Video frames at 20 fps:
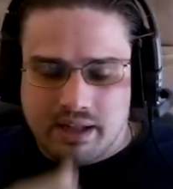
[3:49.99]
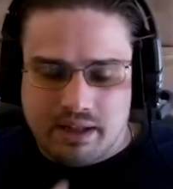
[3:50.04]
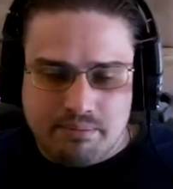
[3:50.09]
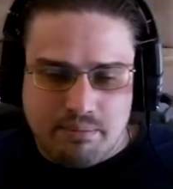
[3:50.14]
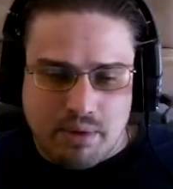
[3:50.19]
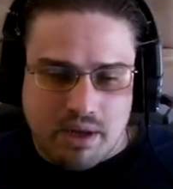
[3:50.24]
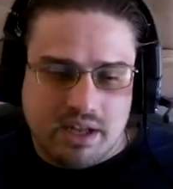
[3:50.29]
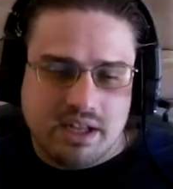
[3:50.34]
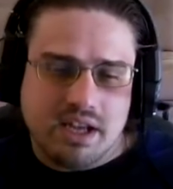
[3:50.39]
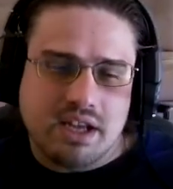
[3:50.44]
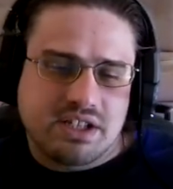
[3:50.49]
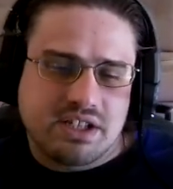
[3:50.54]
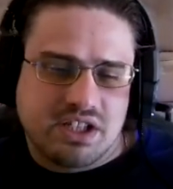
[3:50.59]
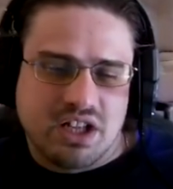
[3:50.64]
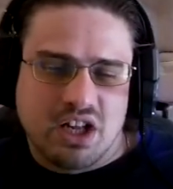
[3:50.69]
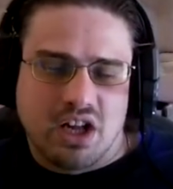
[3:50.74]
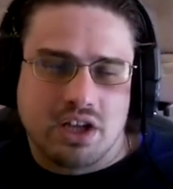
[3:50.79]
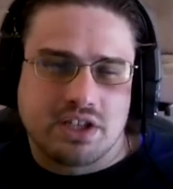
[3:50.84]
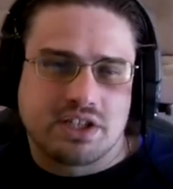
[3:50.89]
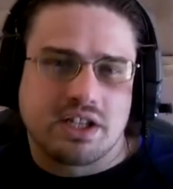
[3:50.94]
But it's
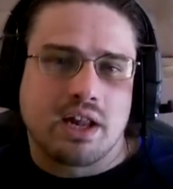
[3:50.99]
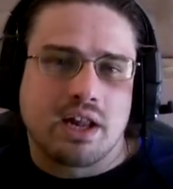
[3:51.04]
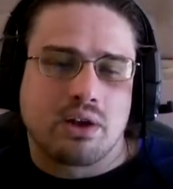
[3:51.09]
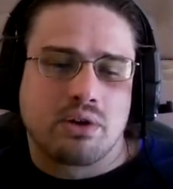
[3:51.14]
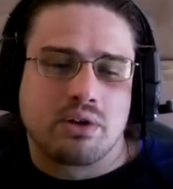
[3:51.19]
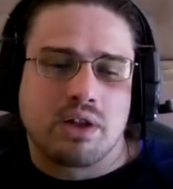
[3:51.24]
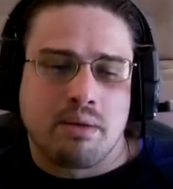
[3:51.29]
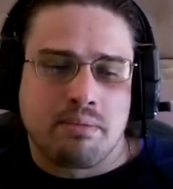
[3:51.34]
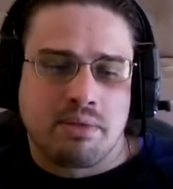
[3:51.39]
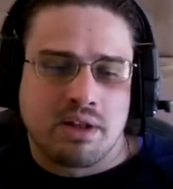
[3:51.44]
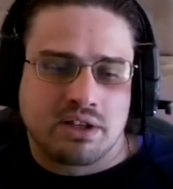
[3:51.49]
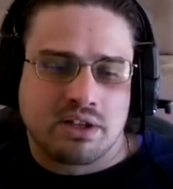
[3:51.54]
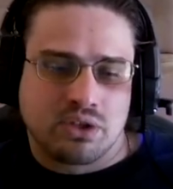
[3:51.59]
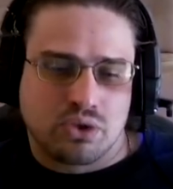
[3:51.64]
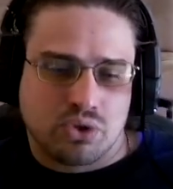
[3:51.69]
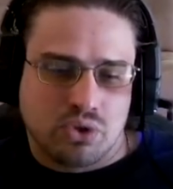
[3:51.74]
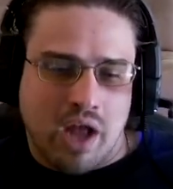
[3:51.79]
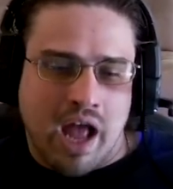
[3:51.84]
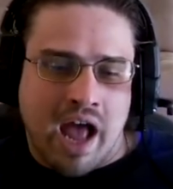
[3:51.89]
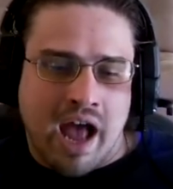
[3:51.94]
still a good ability
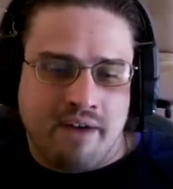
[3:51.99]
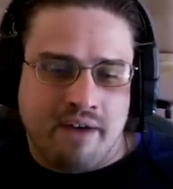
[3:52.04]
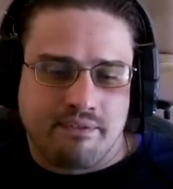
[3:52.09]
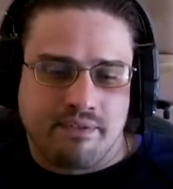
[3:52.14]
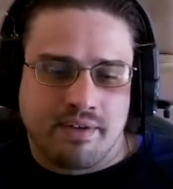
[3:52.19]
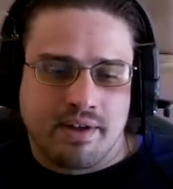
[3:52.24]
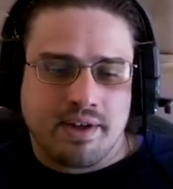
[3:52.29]
to have.